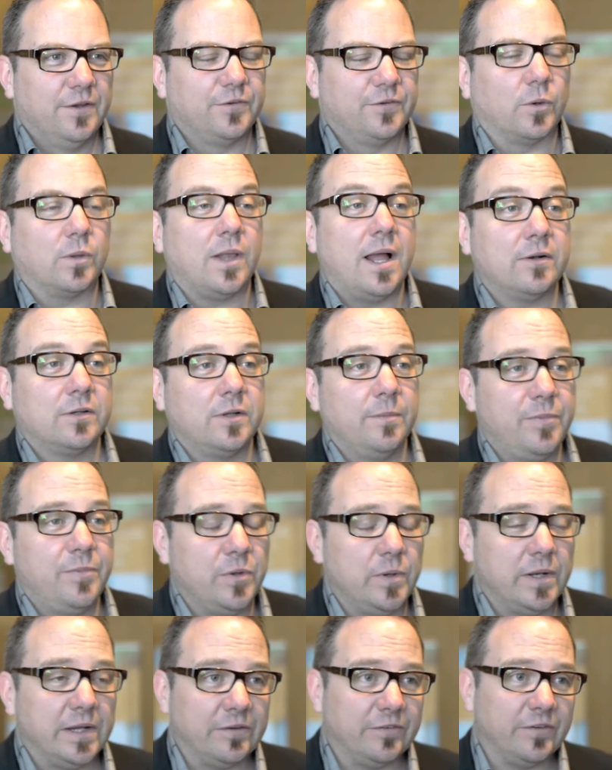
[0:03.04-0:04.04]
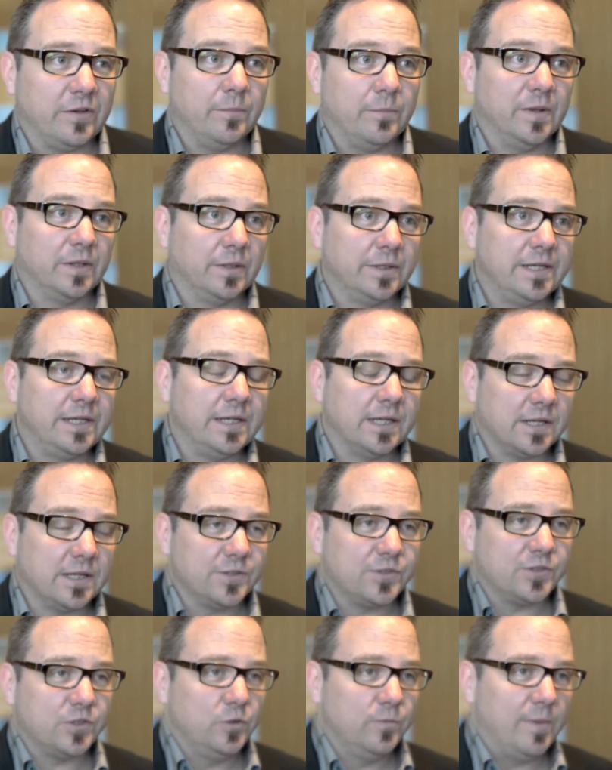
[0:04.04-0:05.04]
So cloud computing is the ability to
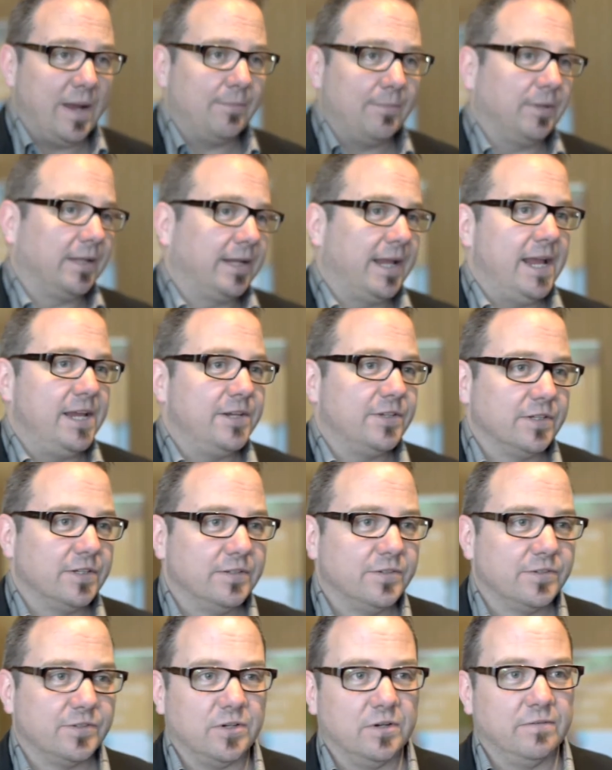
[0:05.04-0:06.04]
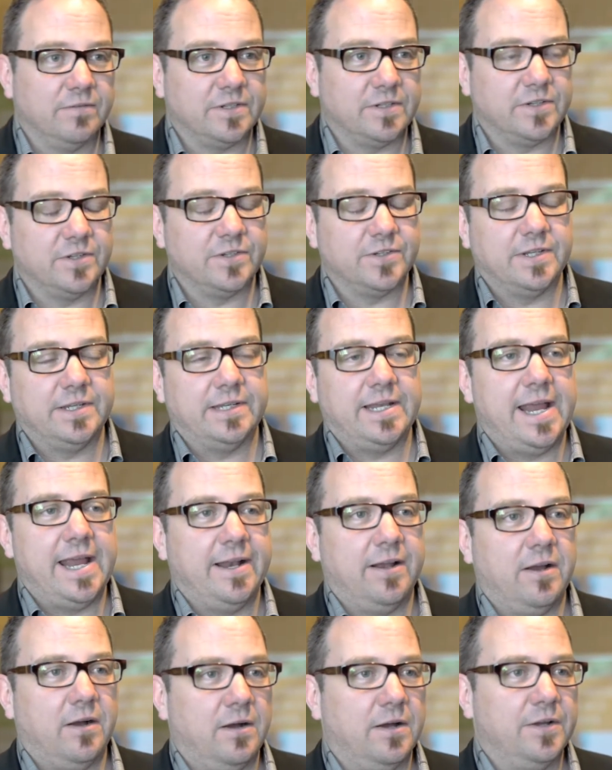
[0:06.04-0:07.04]
consume applications, services, and
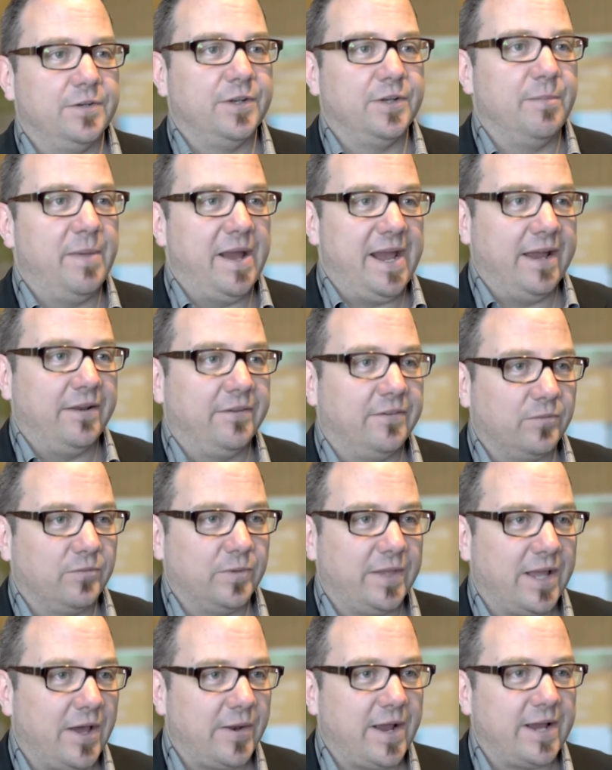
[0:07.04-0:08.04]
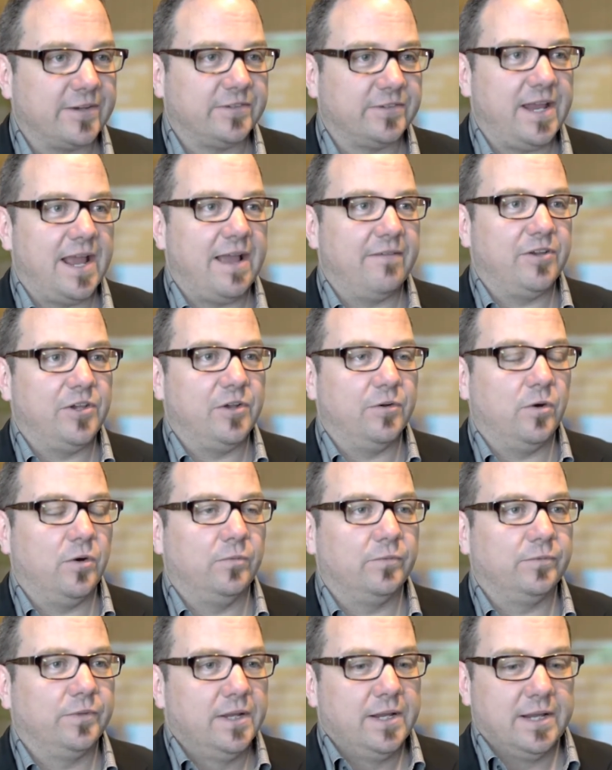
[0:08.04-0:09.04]
data on demand without actually having your
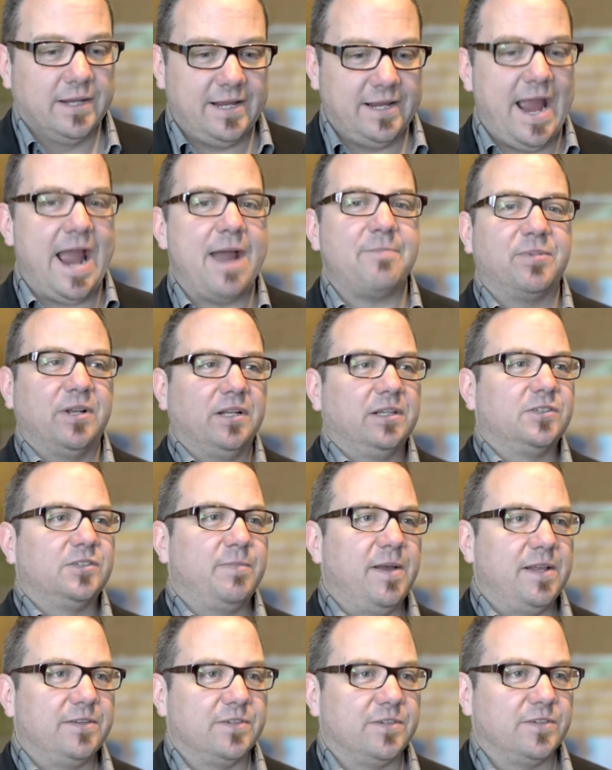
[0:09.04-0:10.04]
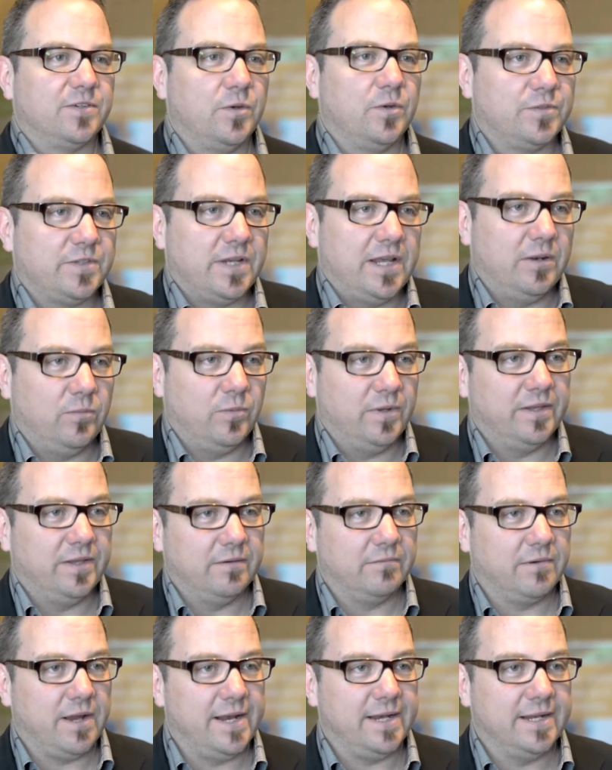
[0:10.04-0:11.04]
own capital expense associated with
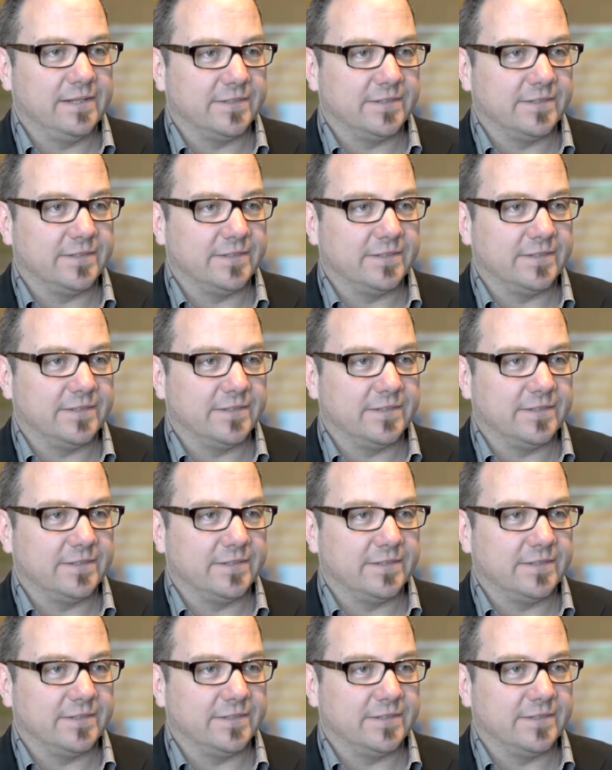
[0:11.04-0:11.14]
it, right?